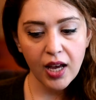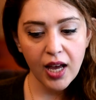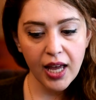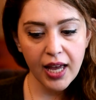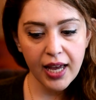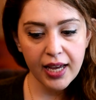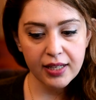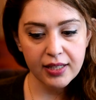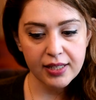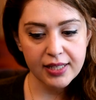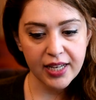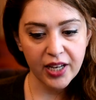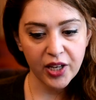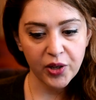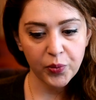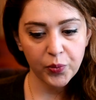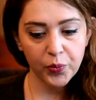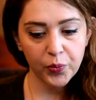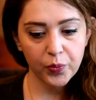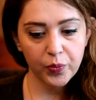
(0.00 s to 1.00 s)
And
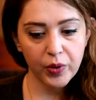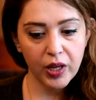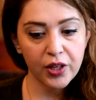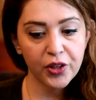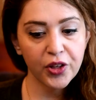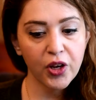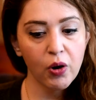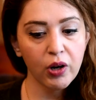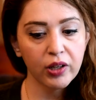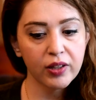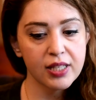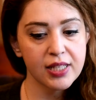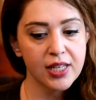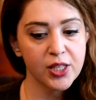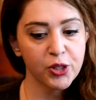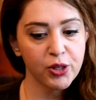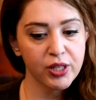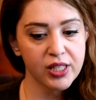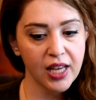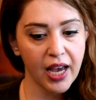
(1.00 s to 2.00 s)
in yoga, the
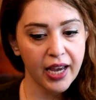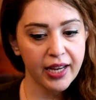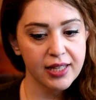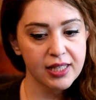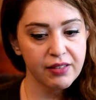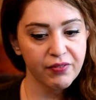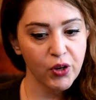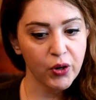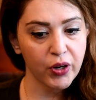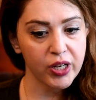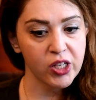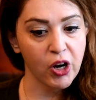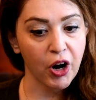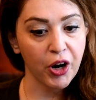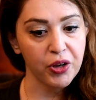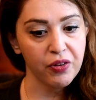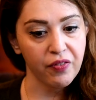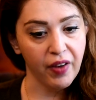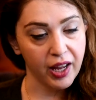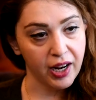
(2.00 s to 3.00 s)
sister science of yoga is
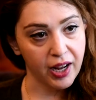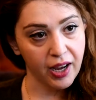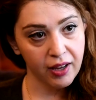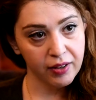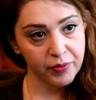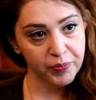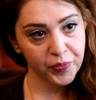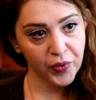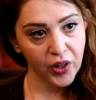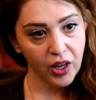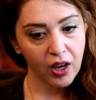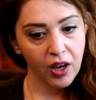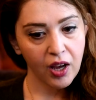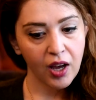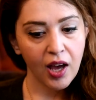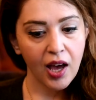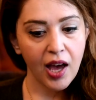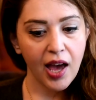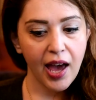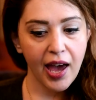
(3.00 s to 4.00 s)
Ayurveda,
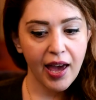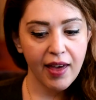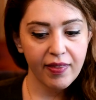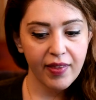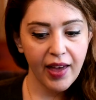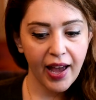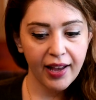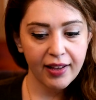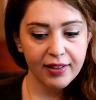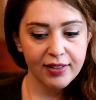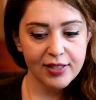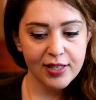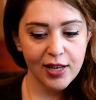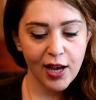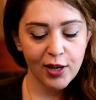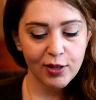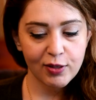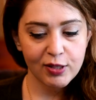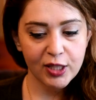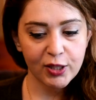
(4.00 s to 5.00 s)
and
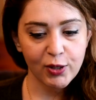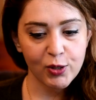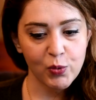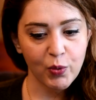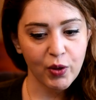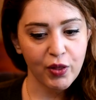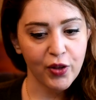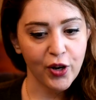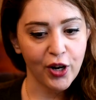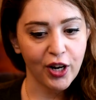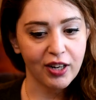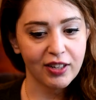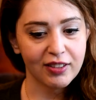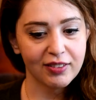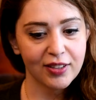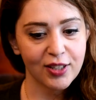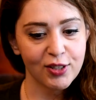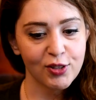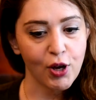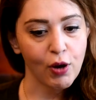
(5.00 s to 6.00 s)
that deals with your
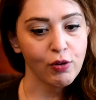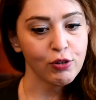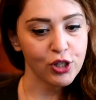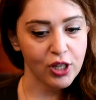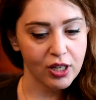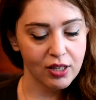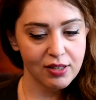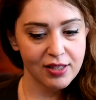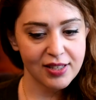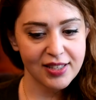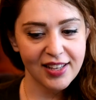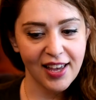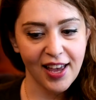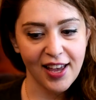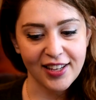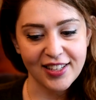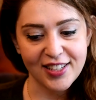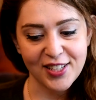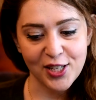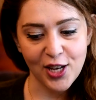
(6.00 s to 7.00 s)
doshas.
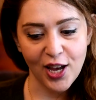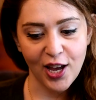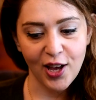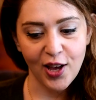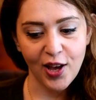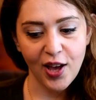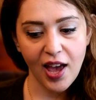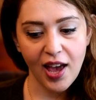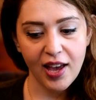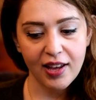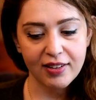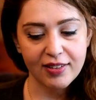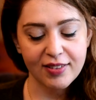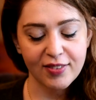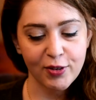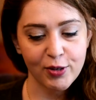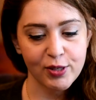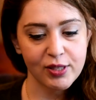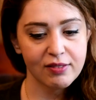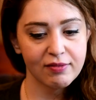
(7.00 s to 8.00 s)

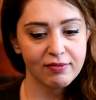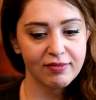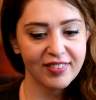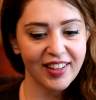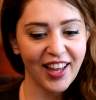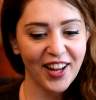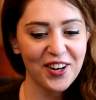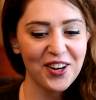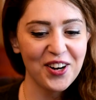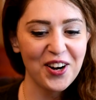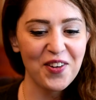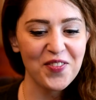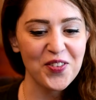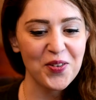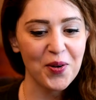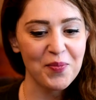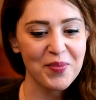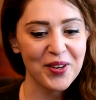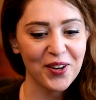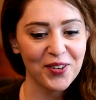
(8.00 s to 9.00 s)
And there's, I don't know if
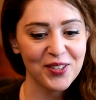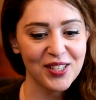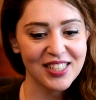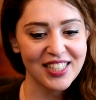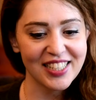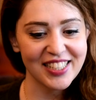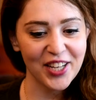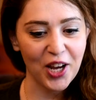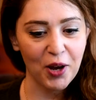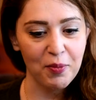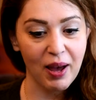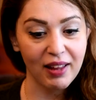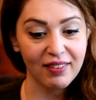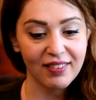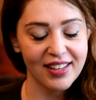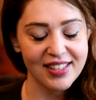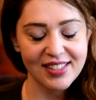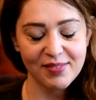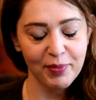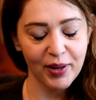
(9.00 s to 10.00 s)
you want me to go into detail about
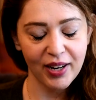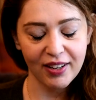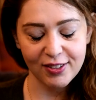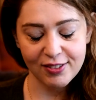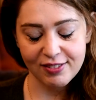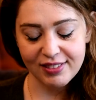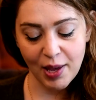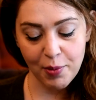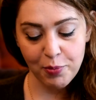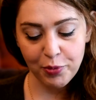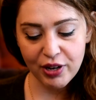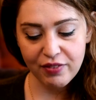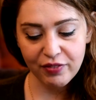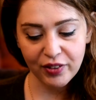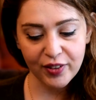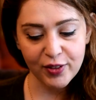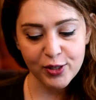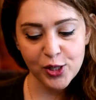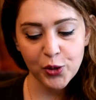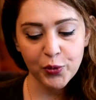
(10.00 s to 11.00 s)
this, but I'll say
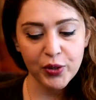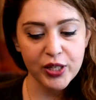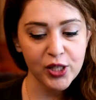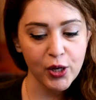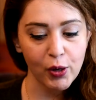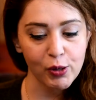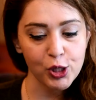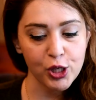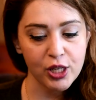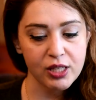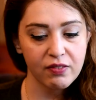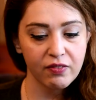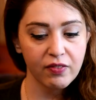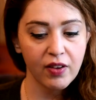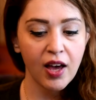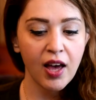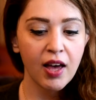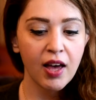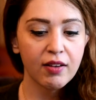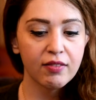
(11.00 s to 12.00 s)
briefly, there's three doshas,
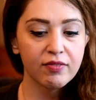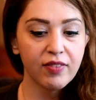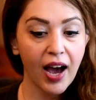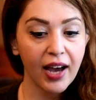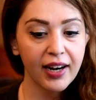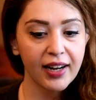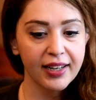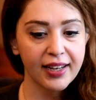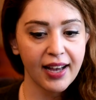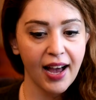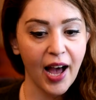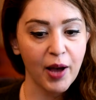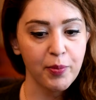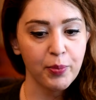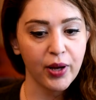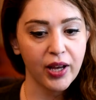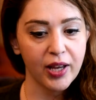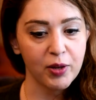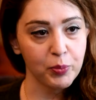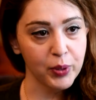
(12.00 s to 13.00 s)
Vata,
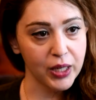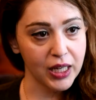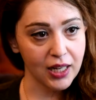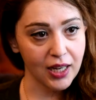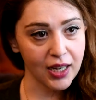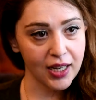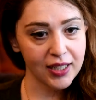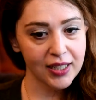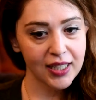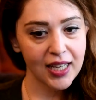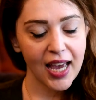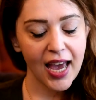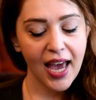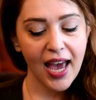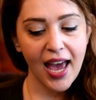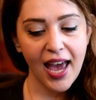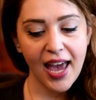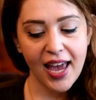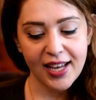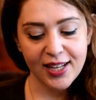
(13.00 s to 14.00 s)
Kapha, and Pitta,
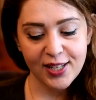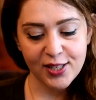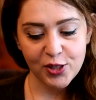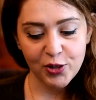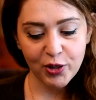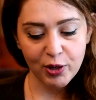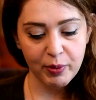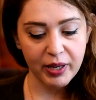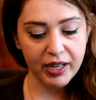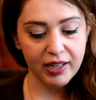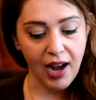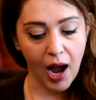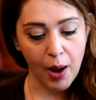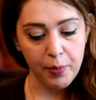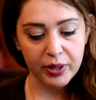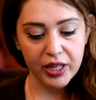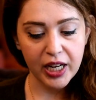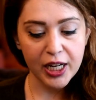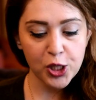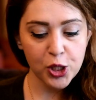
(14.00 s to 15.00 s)
and you can be a
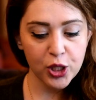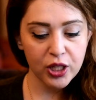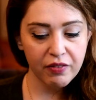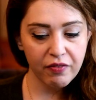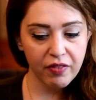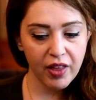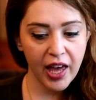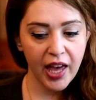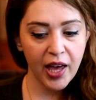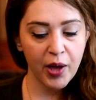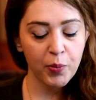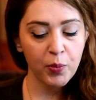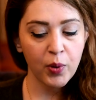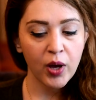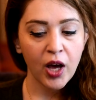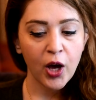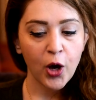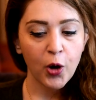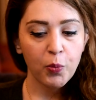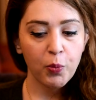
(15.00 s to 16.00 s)
combination of them.
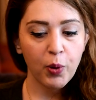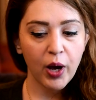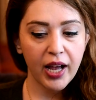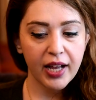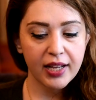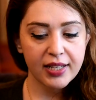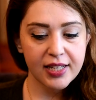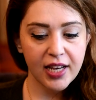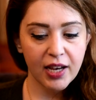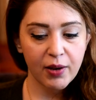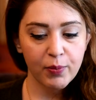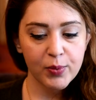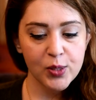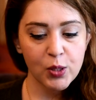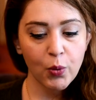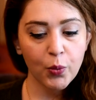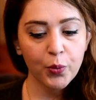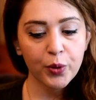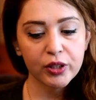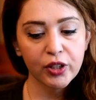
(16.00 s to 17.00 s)
But
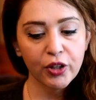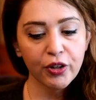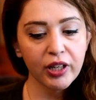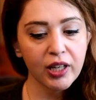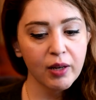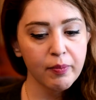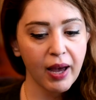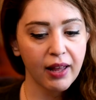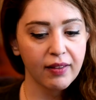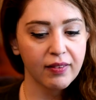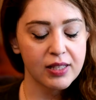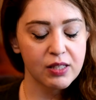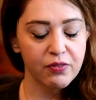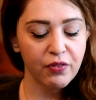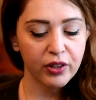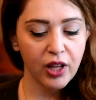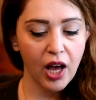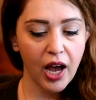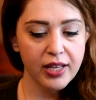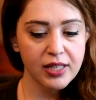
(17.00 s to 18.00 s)
so when we're learning about this
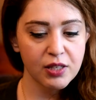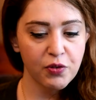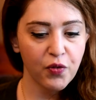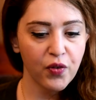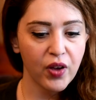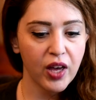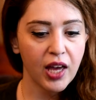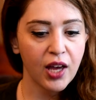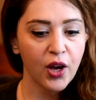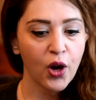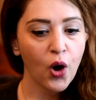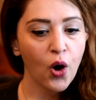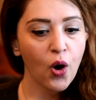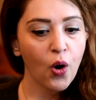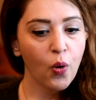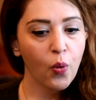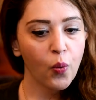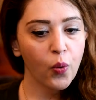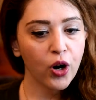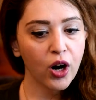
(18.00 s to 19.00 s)
philosophy,
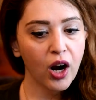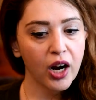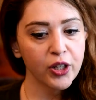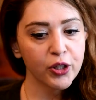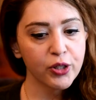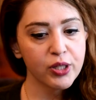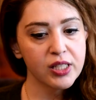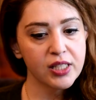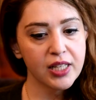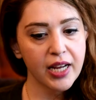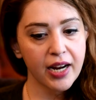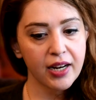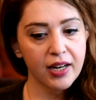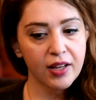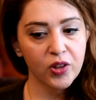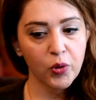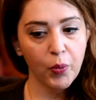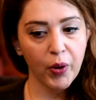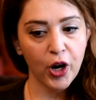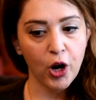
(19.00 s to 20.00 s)
we're
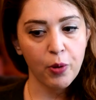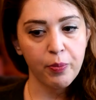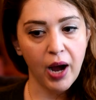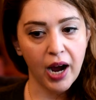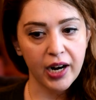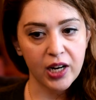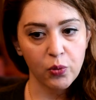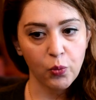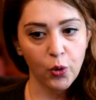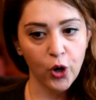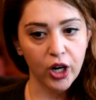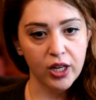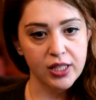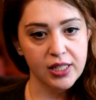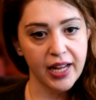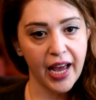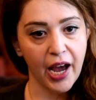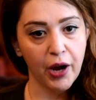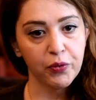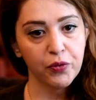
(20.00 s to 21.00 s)
understanding the way our body
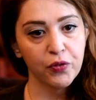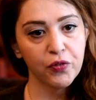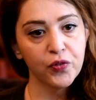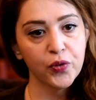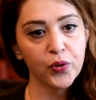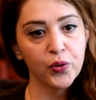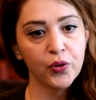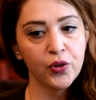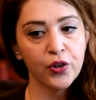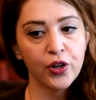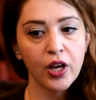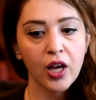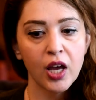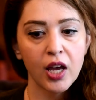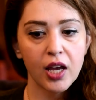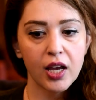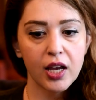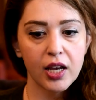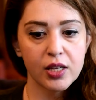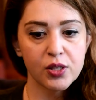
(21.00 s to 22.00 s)
works and how food
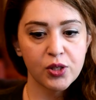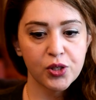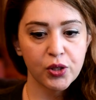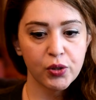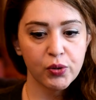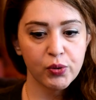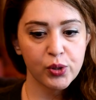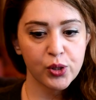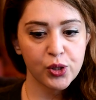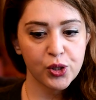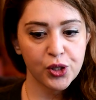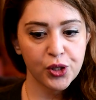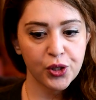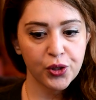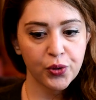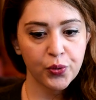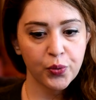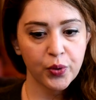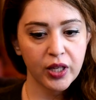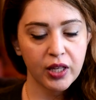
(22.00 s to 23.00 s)
is used
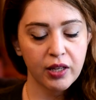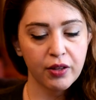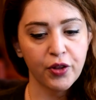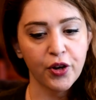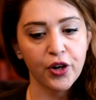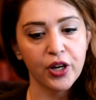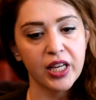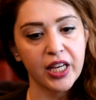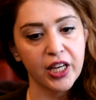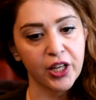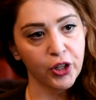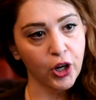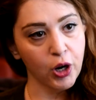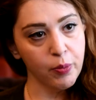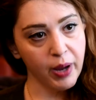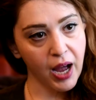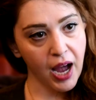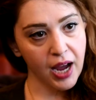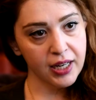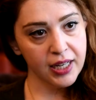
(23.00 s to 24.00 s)
to either heal
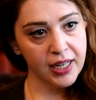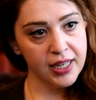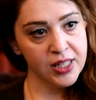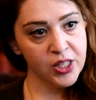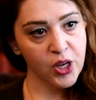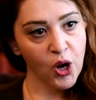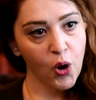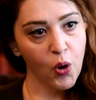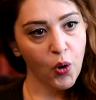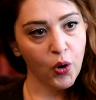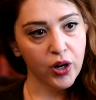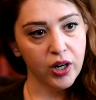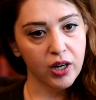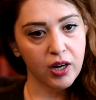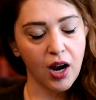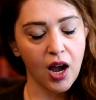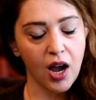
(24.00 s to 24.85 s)
our bodies or